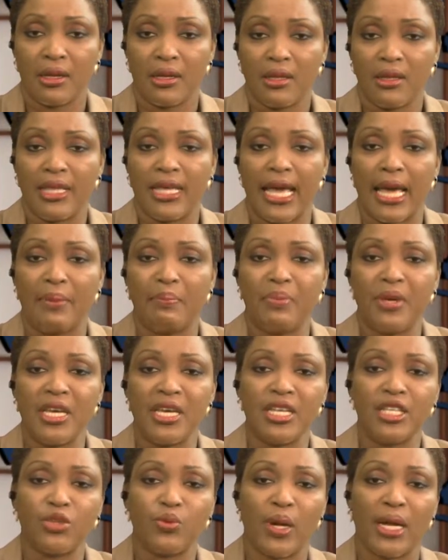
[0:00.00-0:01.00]
The
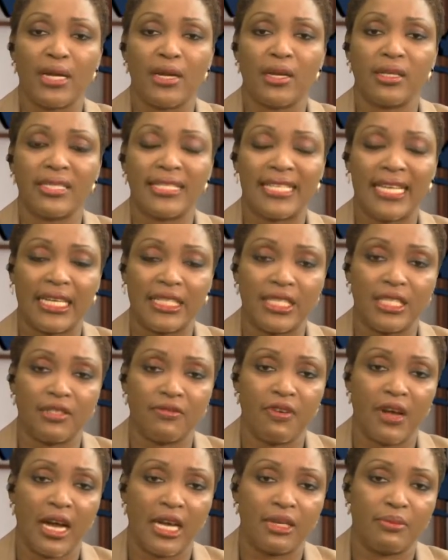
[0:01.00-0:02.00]
MPs were not
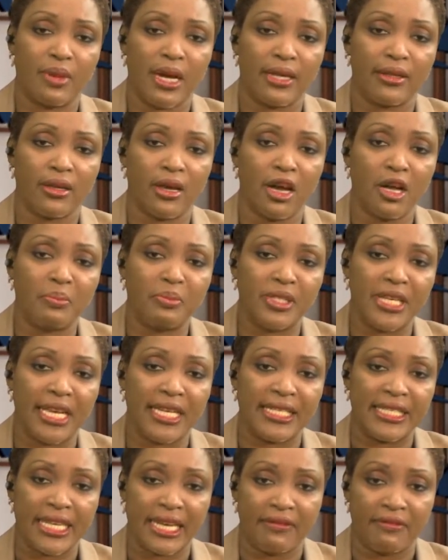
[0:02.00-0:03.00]
satisfied by the
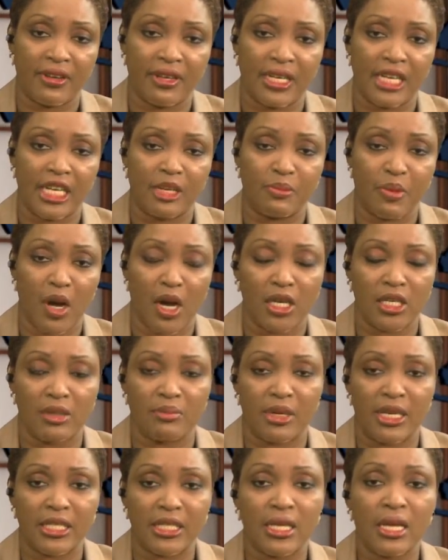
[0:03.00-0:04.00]
update given in
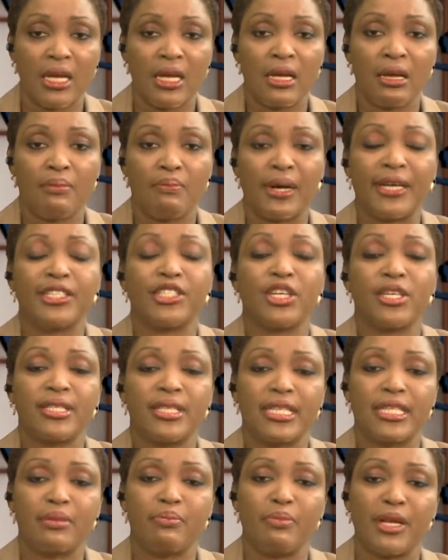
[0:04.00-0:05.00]
Parliament by
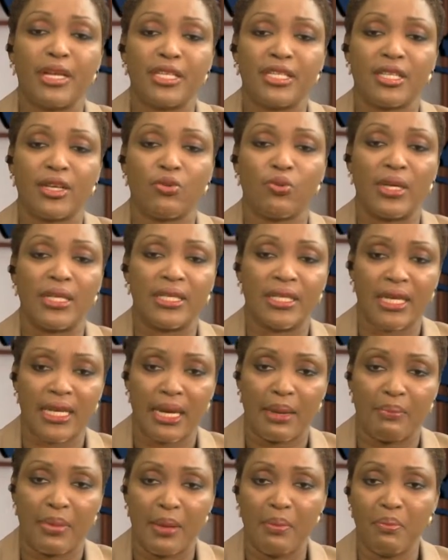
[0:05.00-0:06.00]
Justice Minister Winter
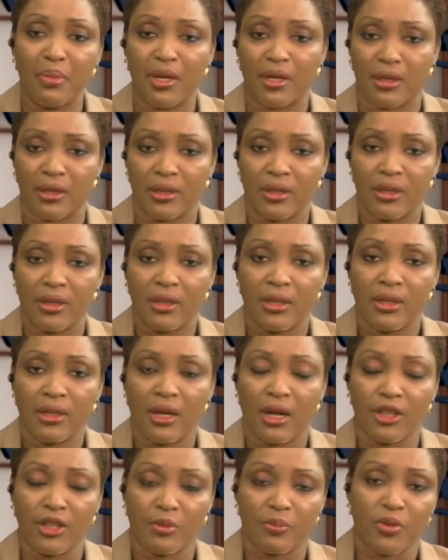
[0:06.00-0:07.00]
Kabimba
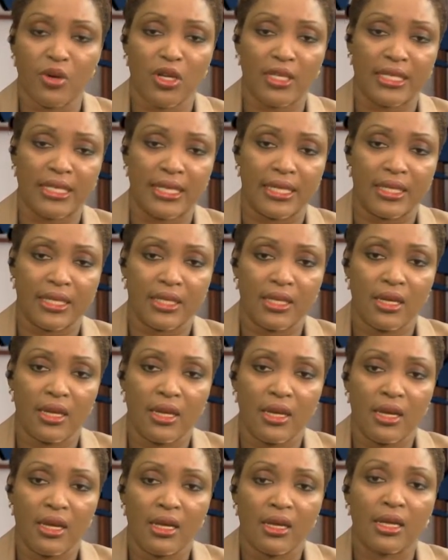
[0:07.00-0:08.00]
on the process.
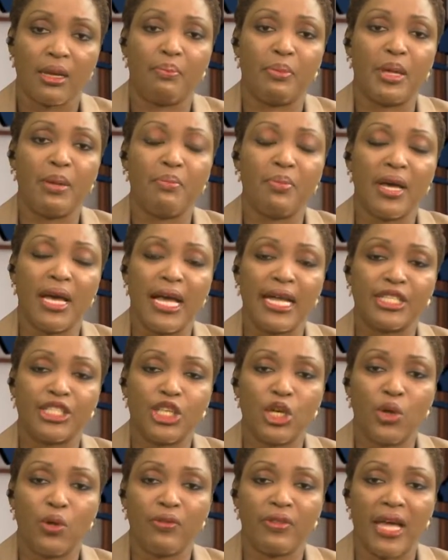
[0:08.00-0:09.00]
Kabimba had
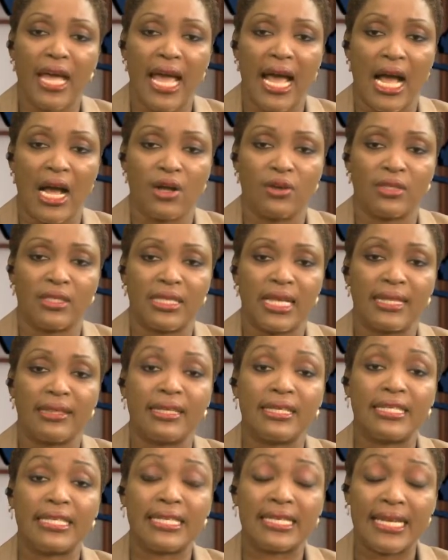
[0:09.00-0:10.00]
told the House that
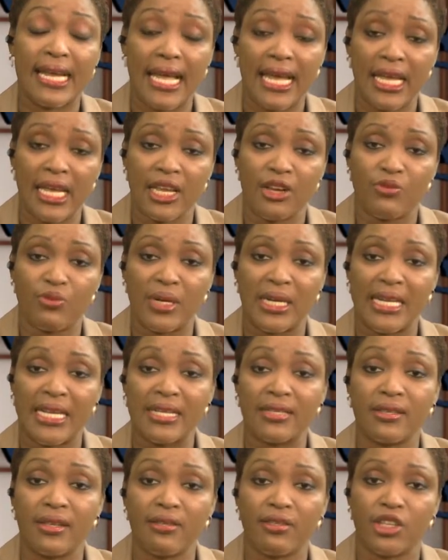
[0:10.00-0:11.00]
the delay in
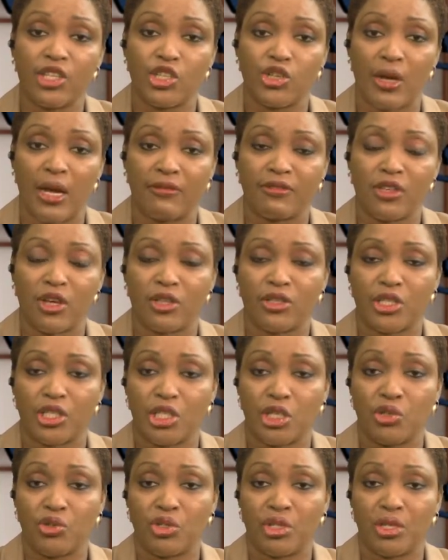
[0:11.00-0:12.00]
releasing the draft
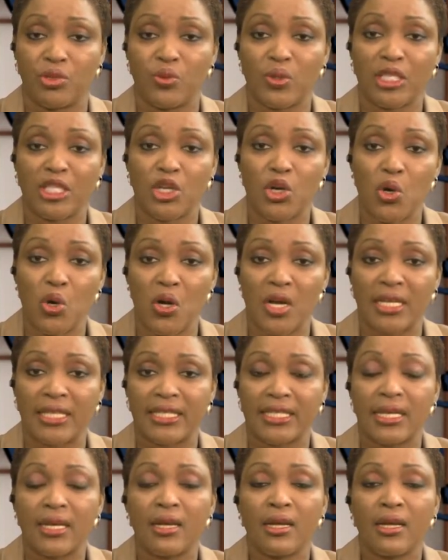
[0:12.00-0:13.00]
constitution was caused